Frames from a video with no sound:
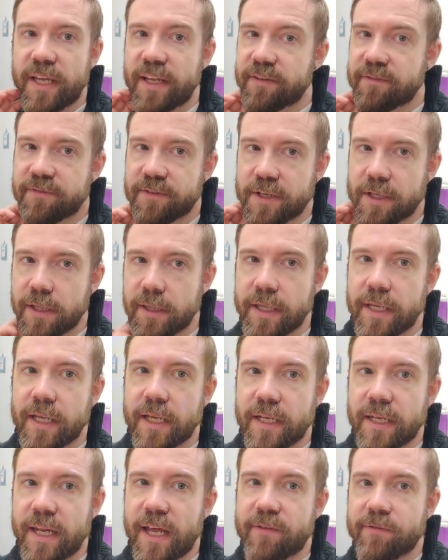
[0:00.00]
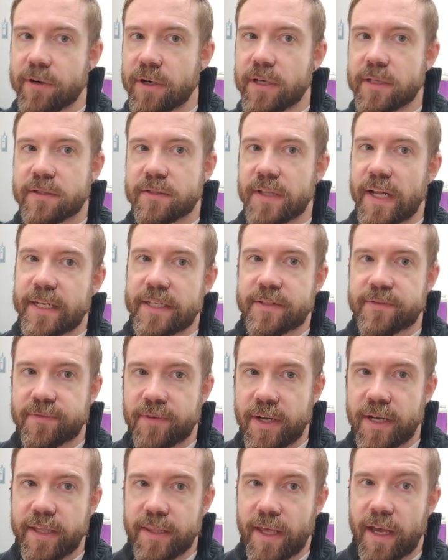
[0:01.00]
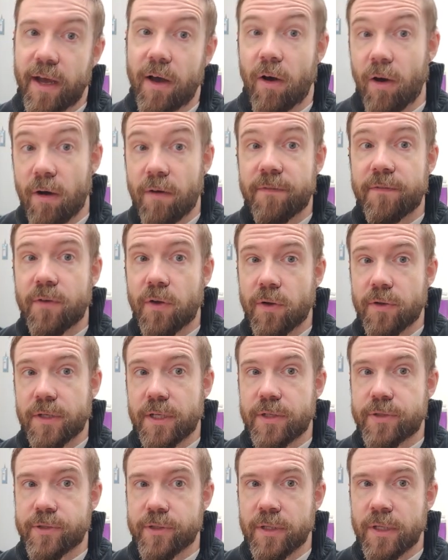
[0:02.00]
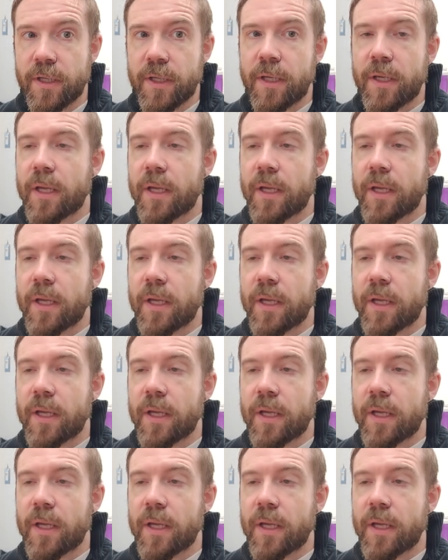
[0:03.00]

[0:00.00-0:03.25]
infinitely and never satisfy that off condition.